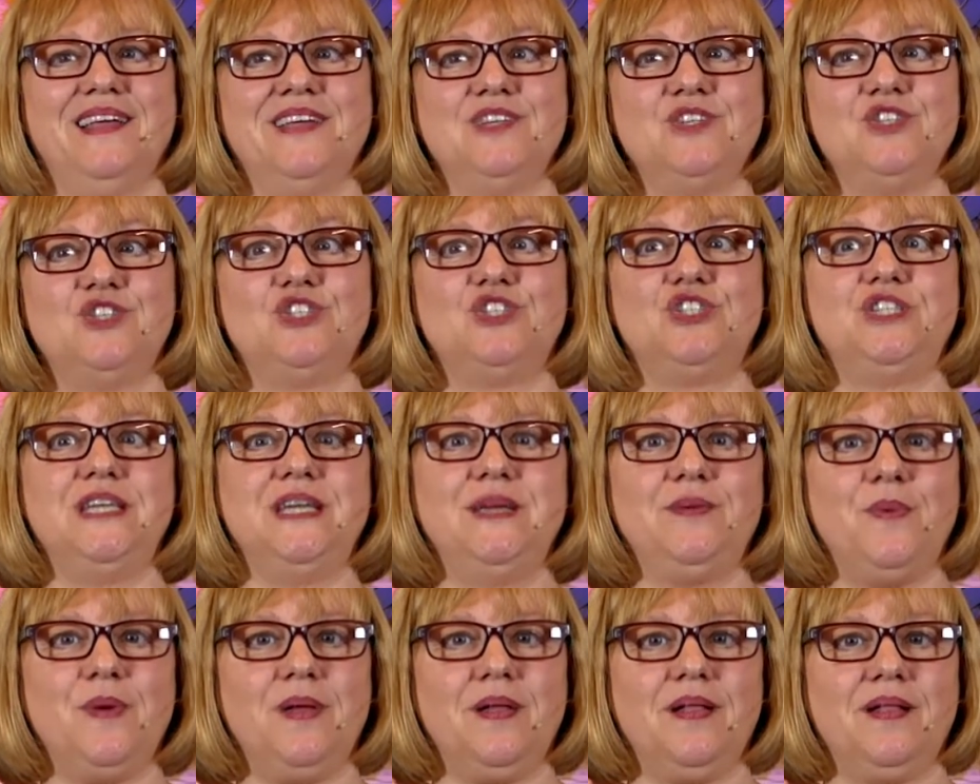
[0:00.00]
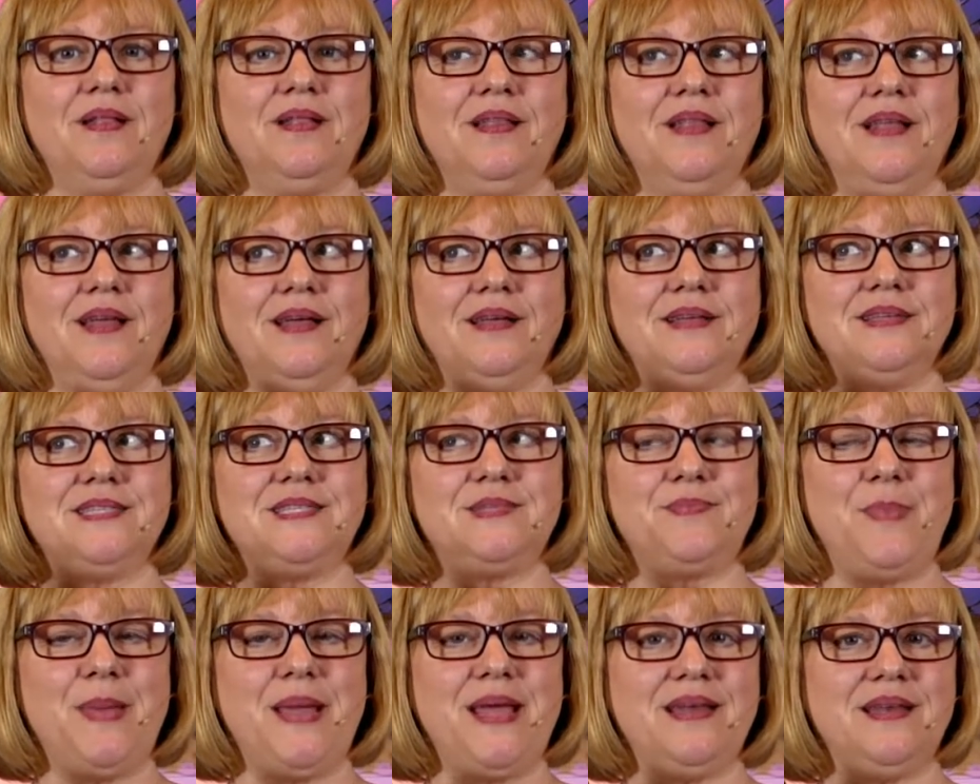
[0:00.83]
She will
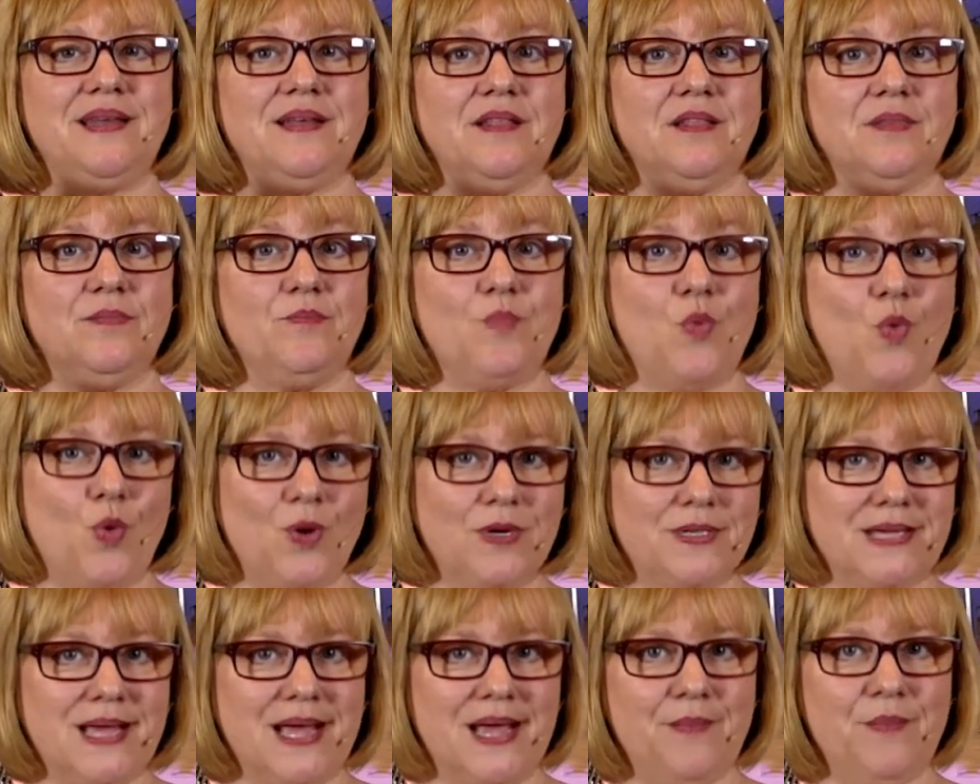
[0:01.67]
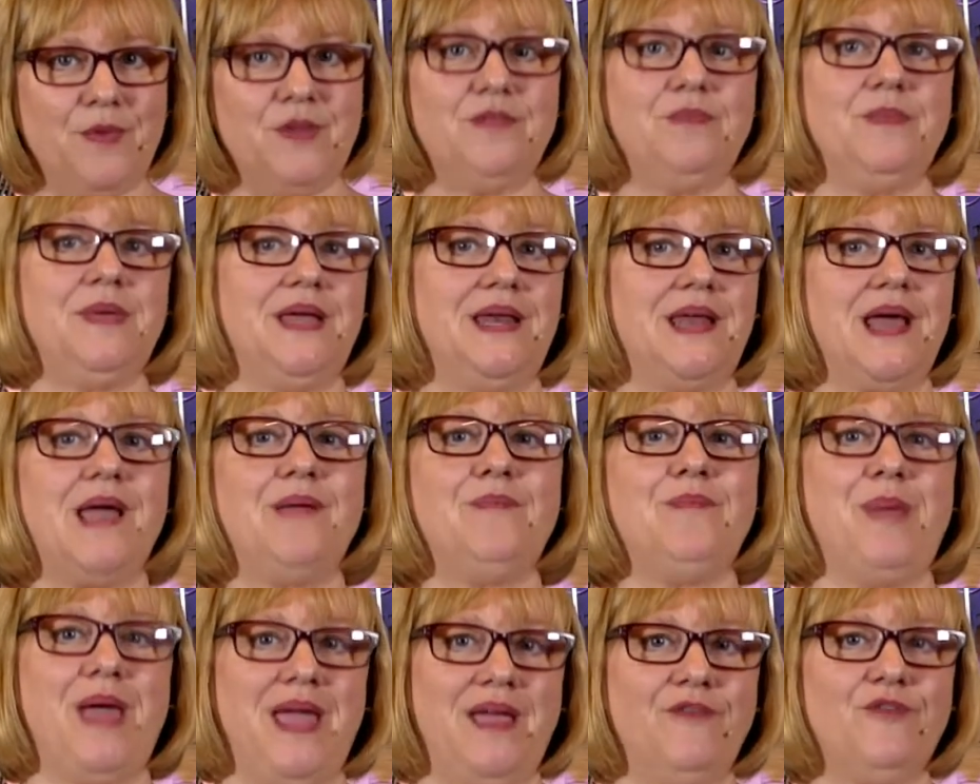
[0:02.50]
spend more time with me and I
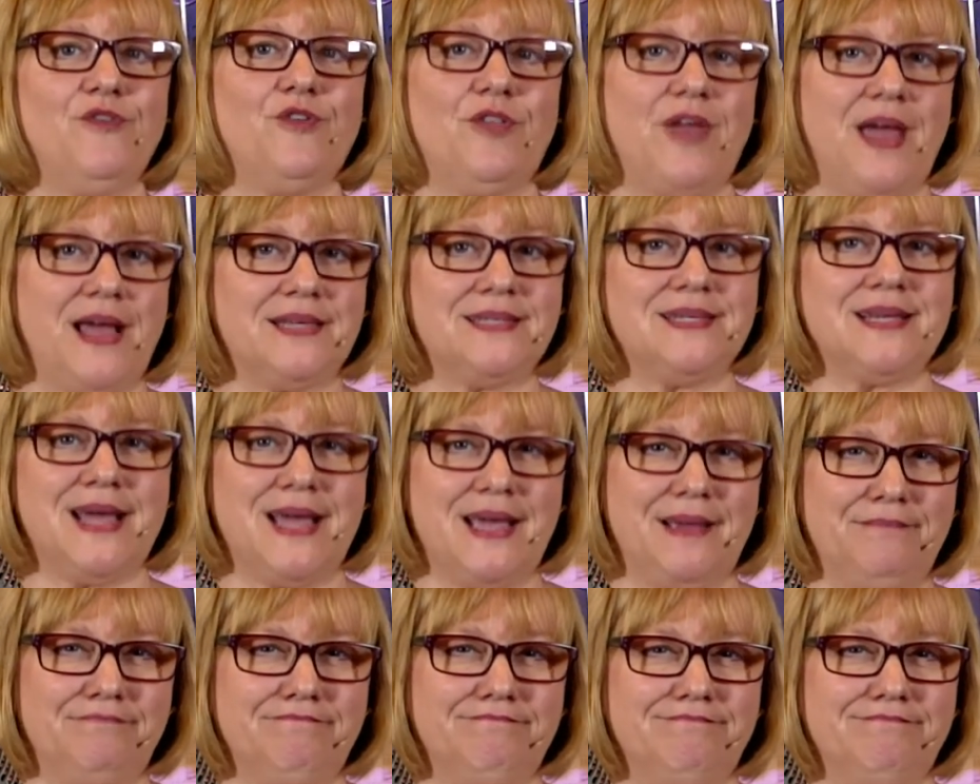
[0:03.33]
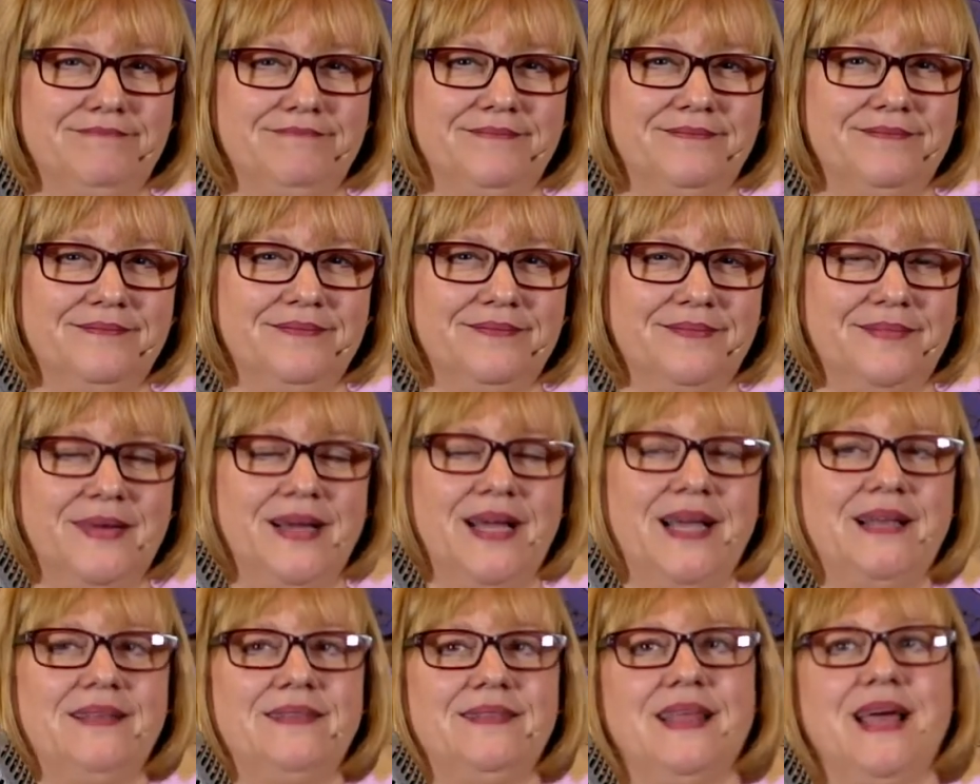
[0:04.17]
pay for that time,
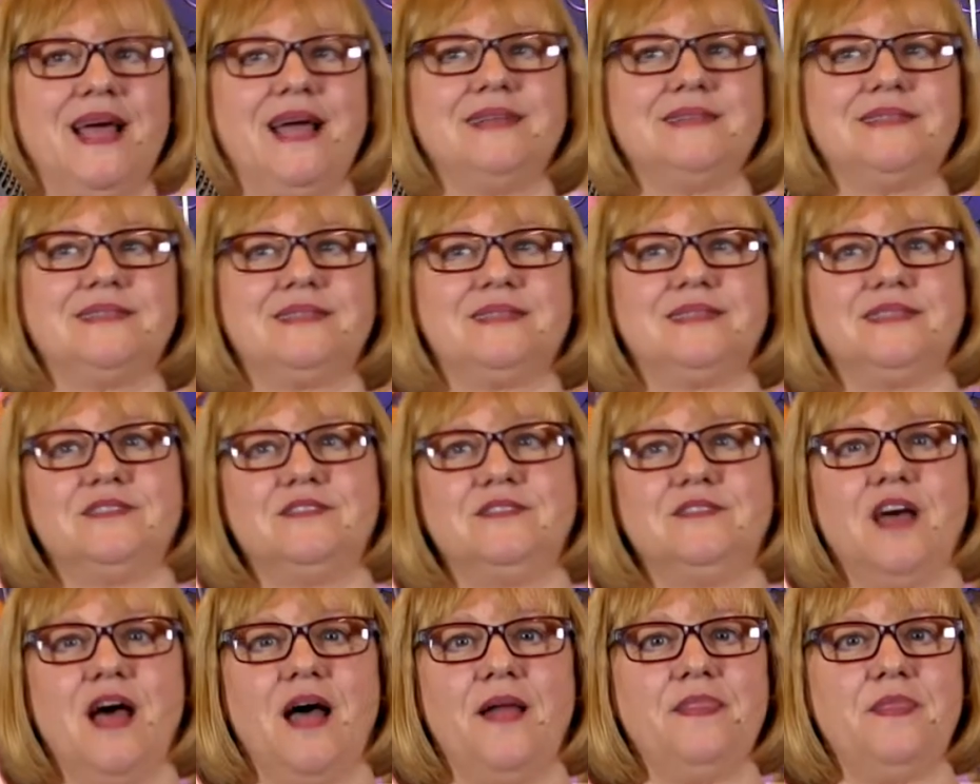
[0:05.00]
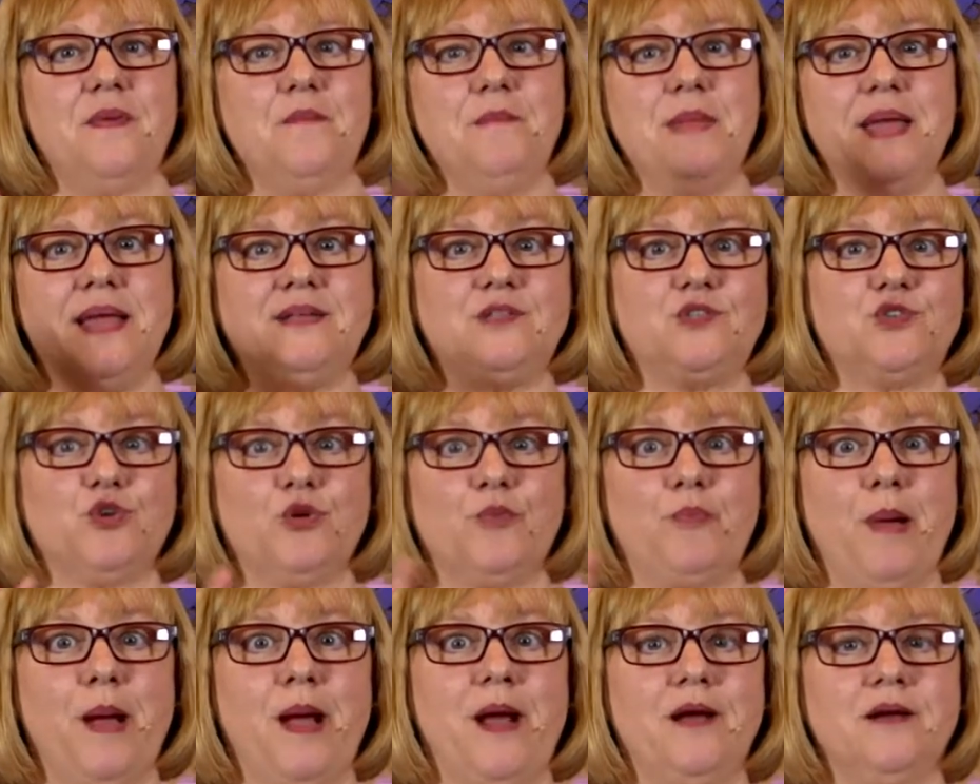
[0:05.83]
right? That's not the mentor
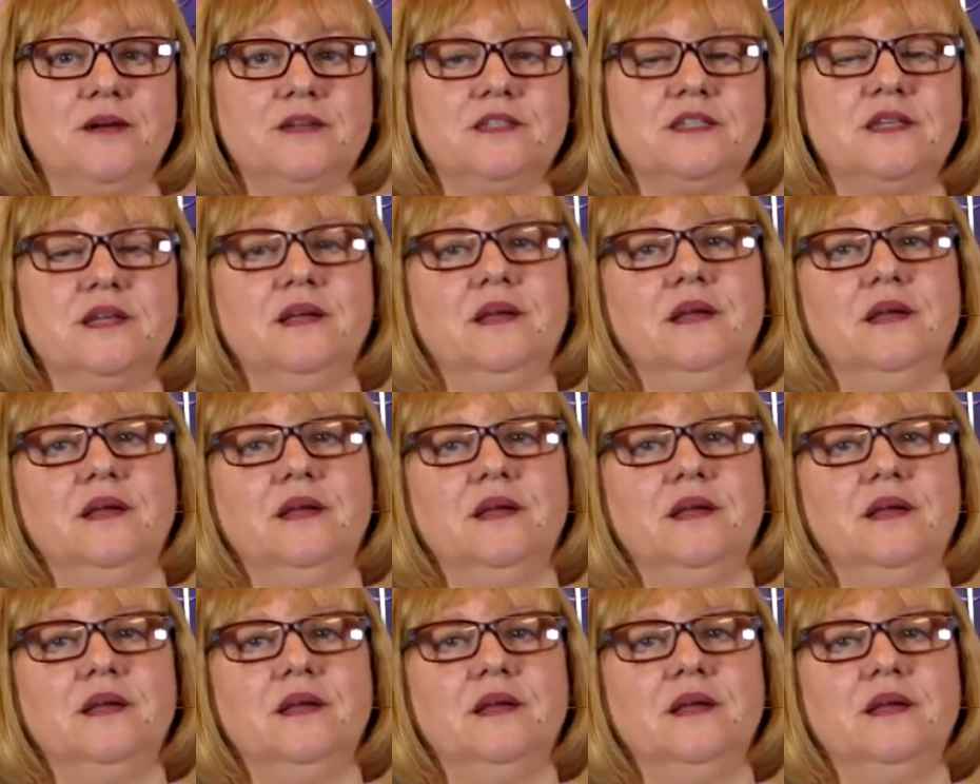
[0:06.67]
part.